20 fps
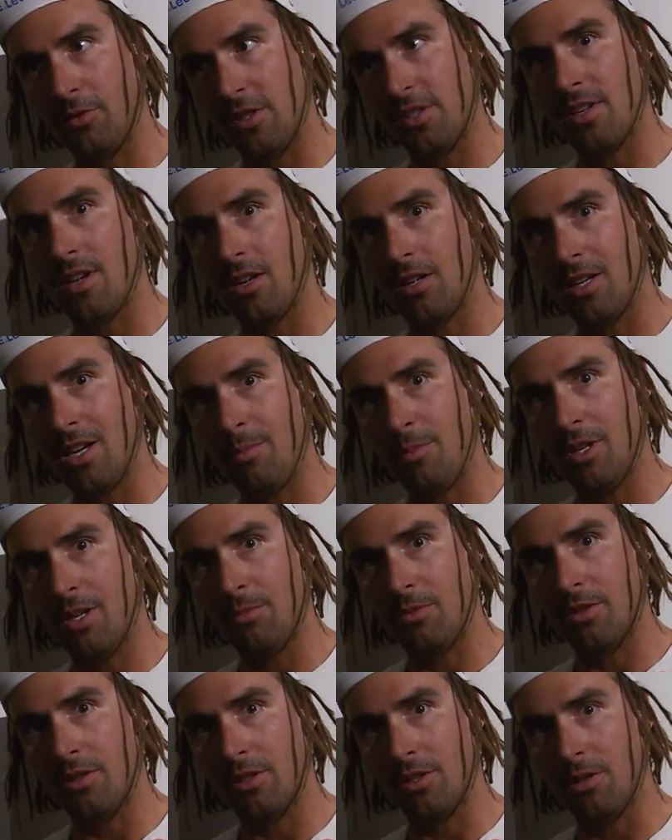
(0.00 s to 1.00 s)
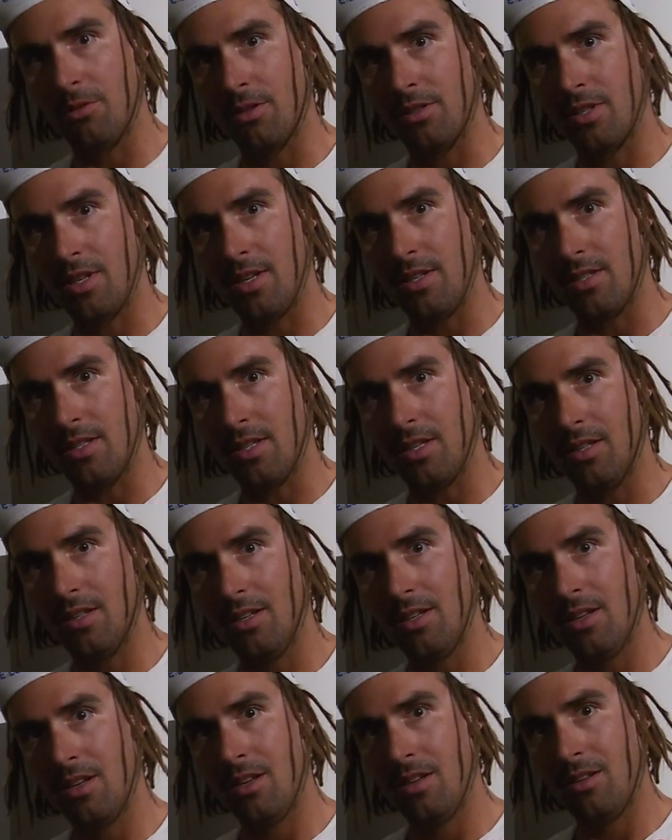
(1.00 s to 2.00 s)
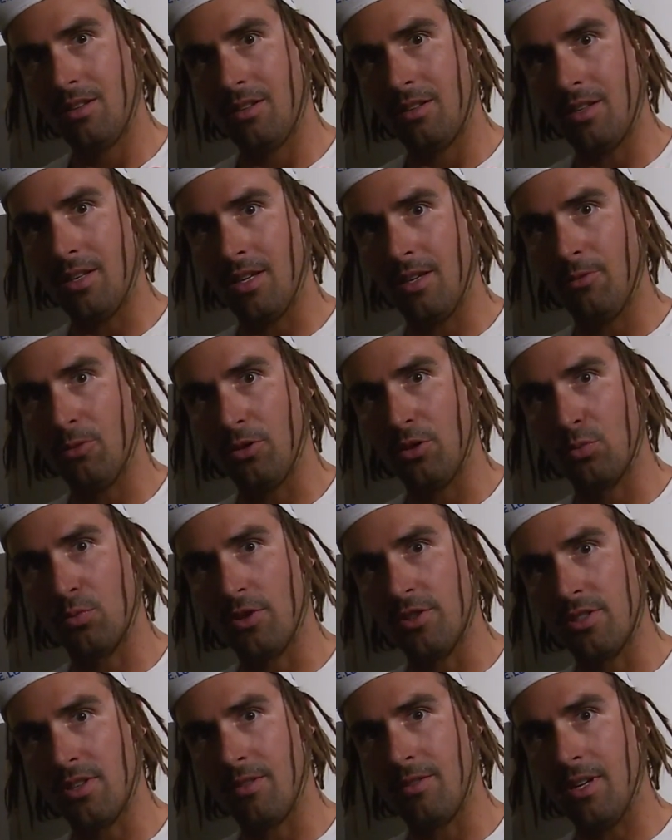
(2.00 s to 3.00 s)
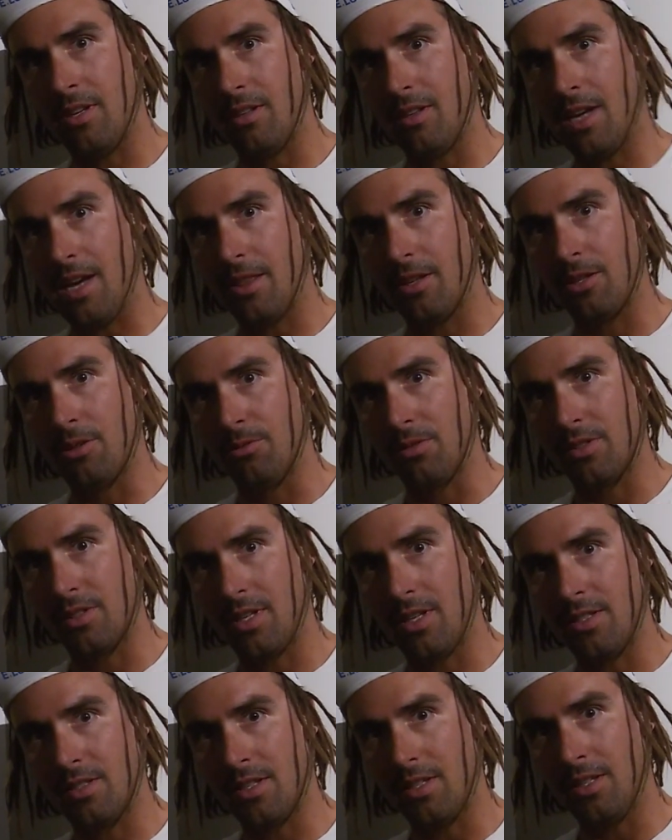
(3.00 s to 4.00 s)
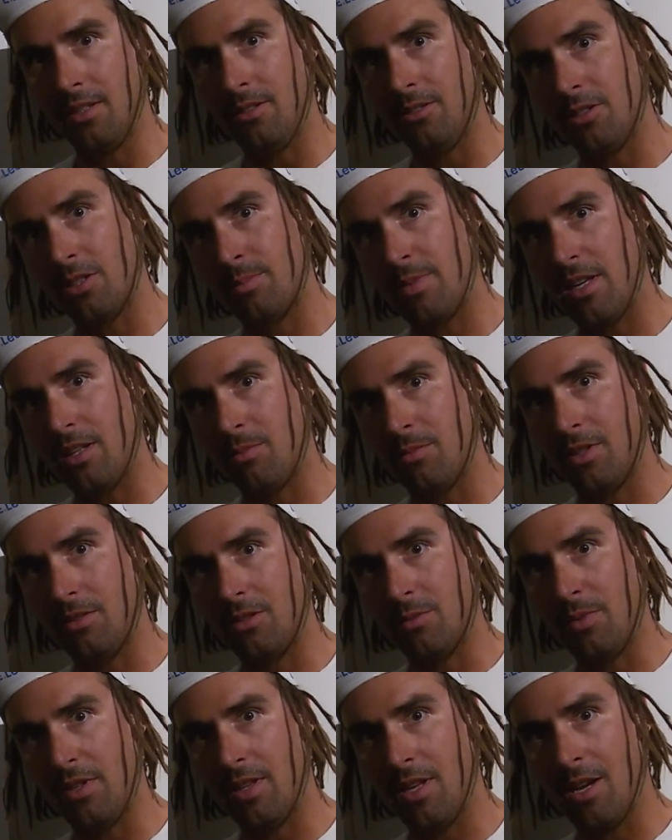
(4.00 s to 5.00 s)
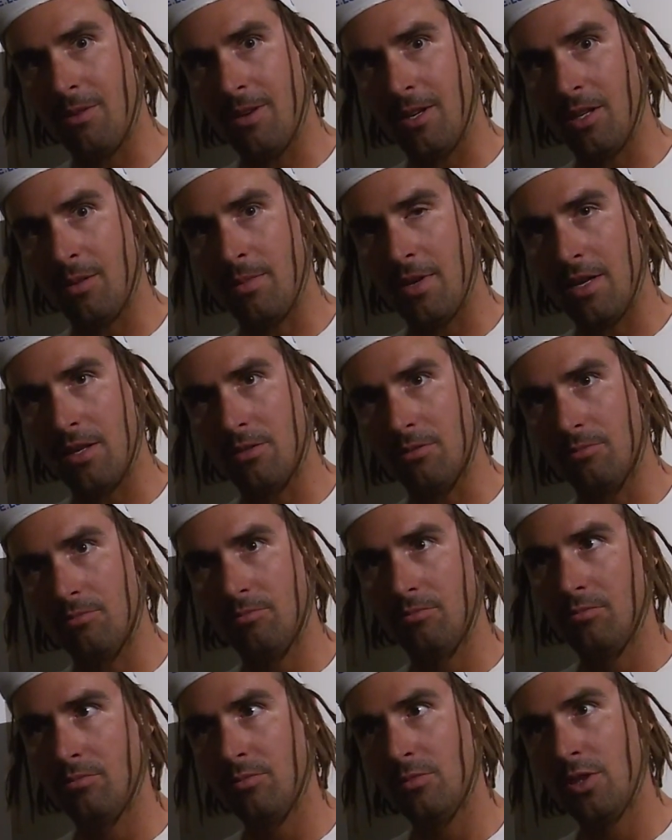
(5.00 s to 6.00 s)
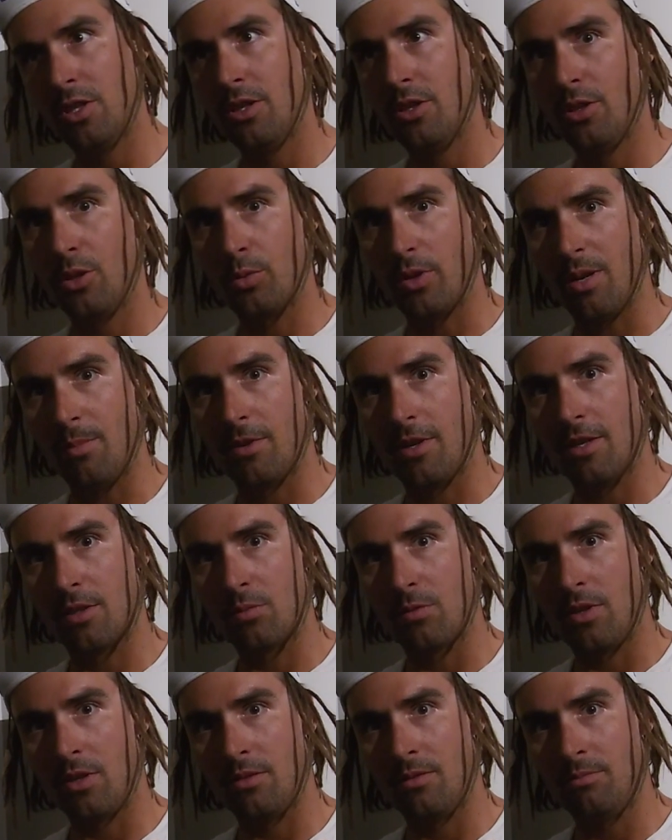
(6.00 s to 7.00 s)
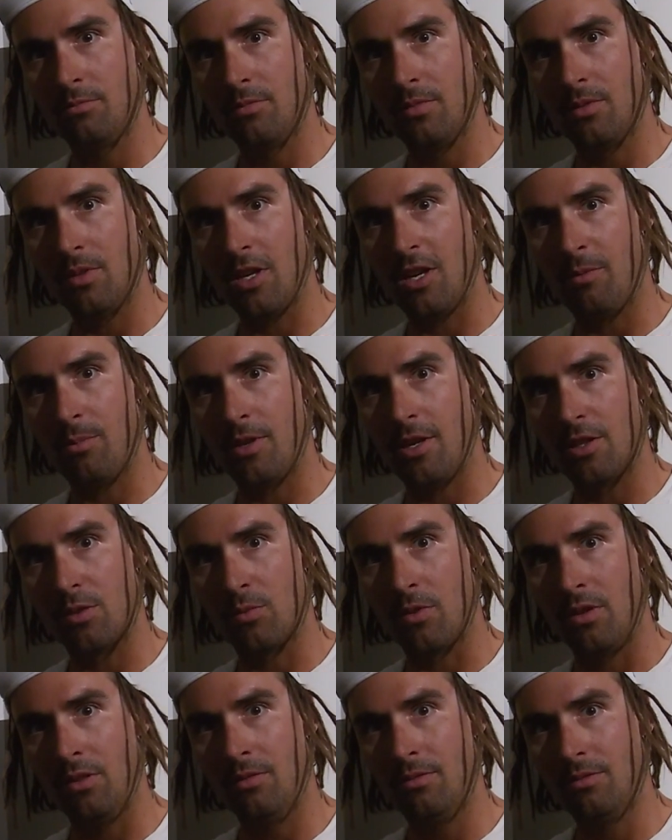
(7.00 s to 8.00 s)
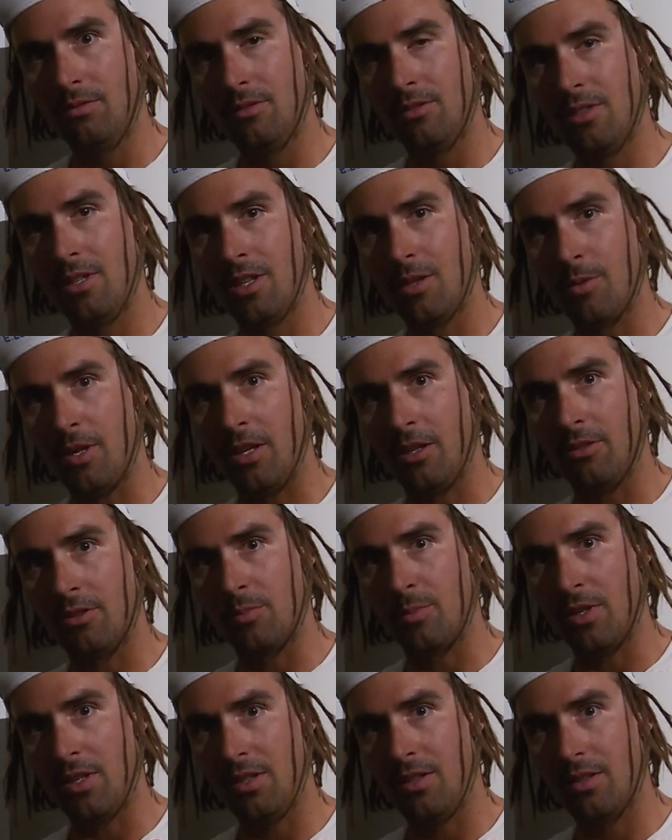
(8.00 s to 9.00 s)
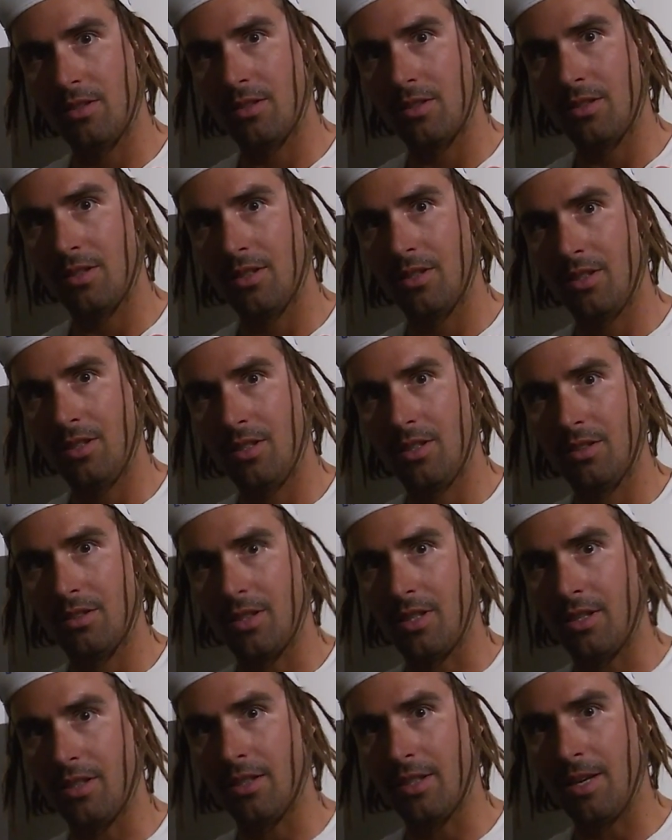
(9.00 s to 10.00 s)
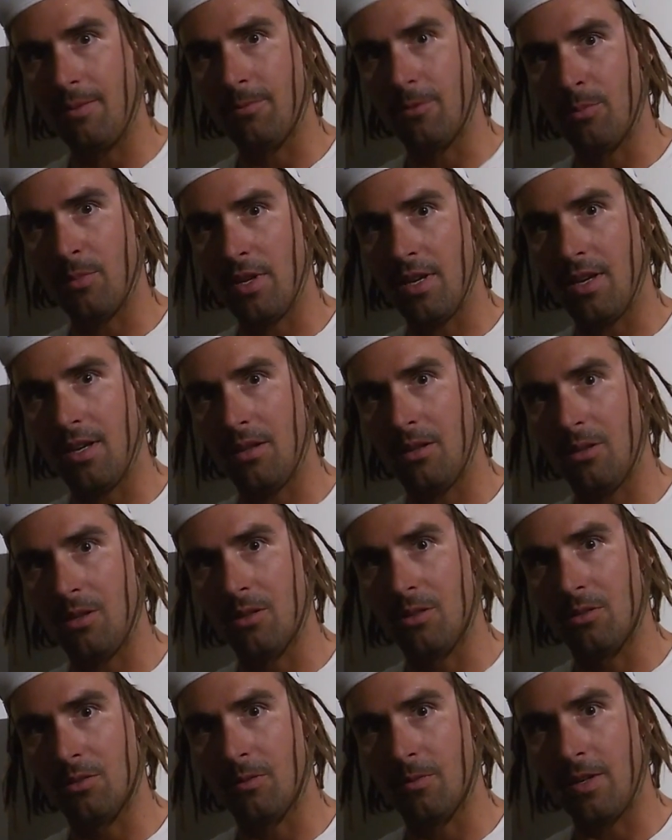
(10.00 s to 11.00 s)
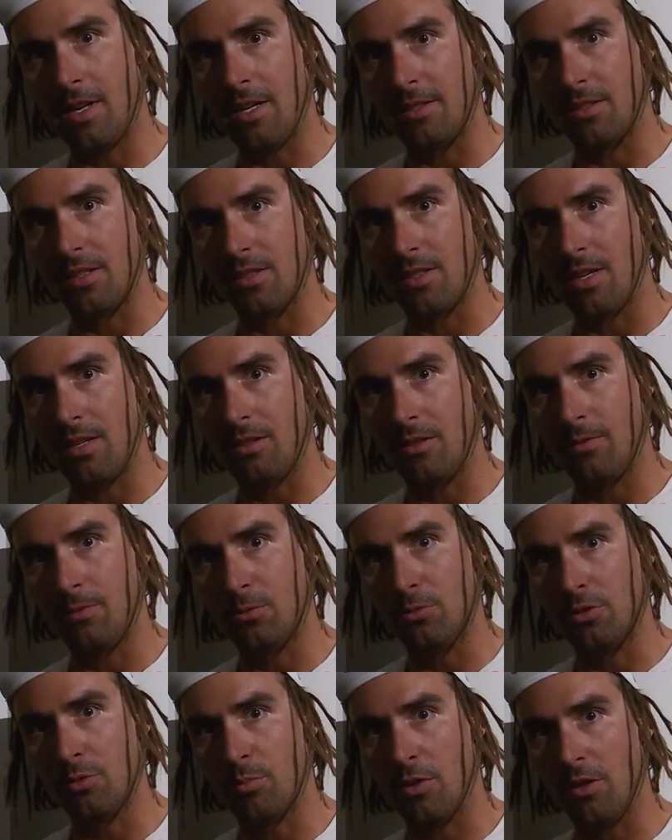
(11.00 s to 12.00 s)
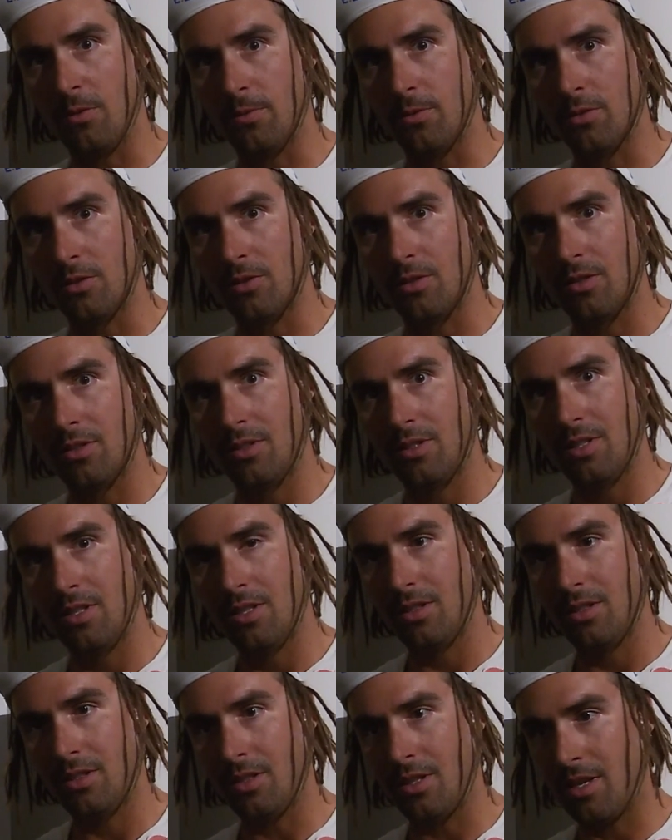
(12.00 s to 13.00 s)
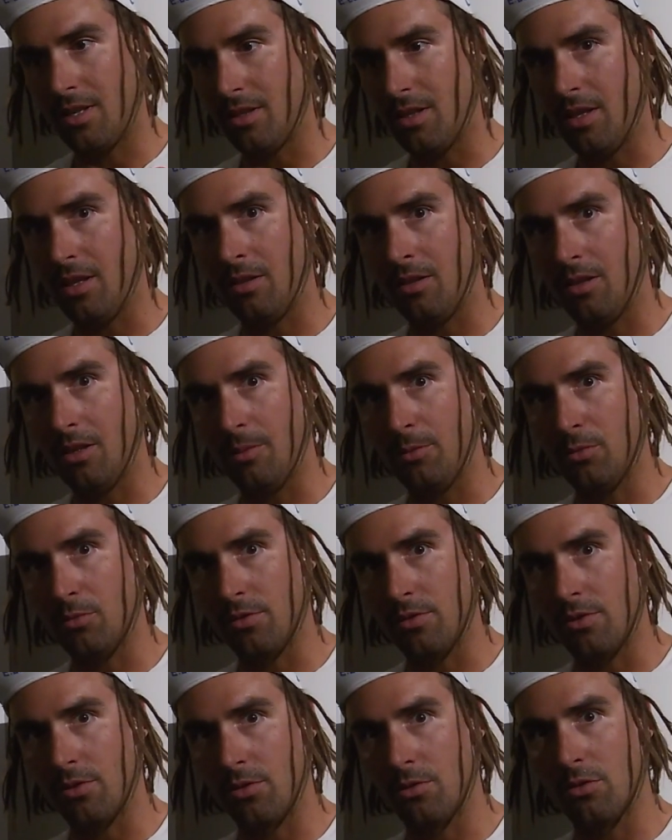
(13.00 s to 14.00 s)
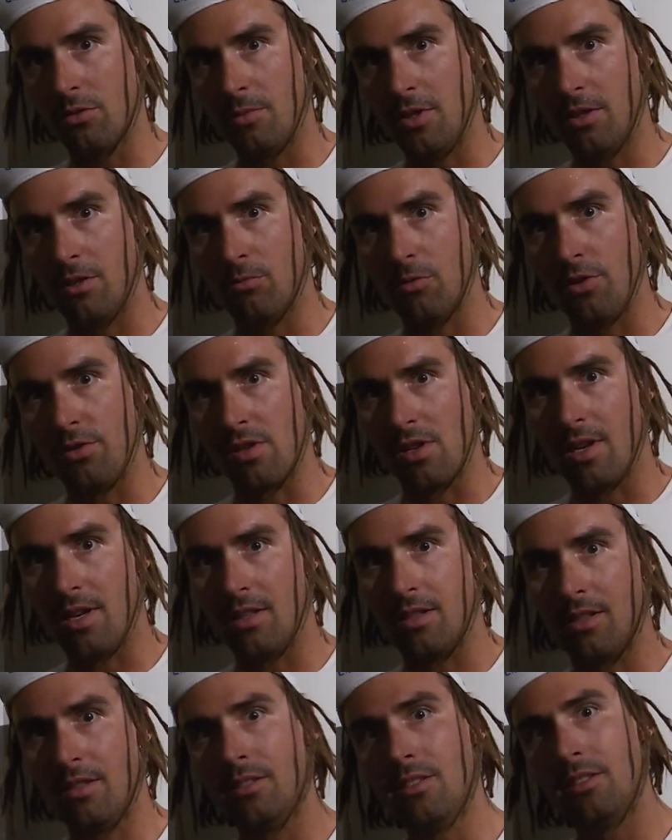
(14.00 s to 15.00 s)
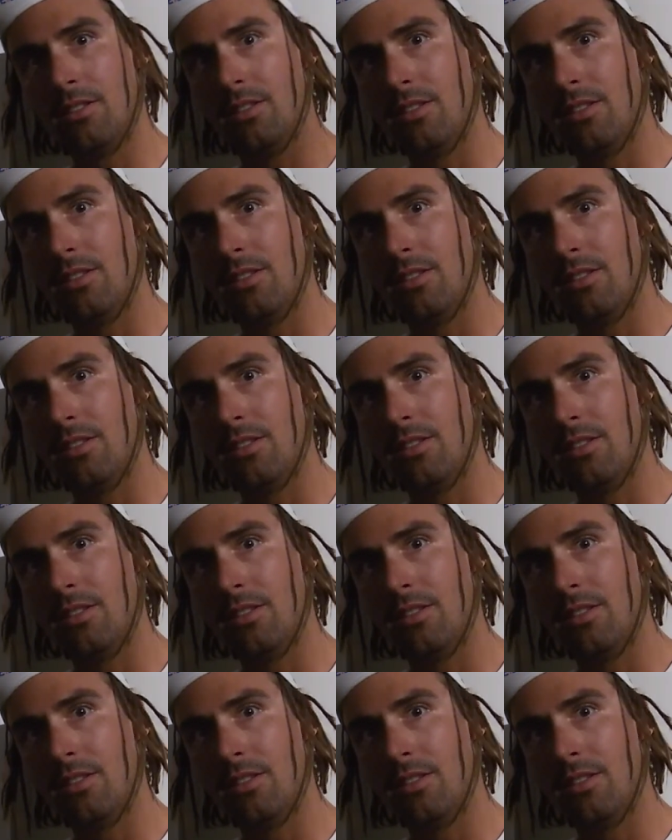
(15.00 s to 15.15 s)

start climbing up to the Col de Loze. And then if you want to watch it at the Col de Loze, you expect them to be there around about 1, half past 1, depending on speeds. Then again from there, a long fast descent towards Beaufort, and then up towards the Comte de Roseland.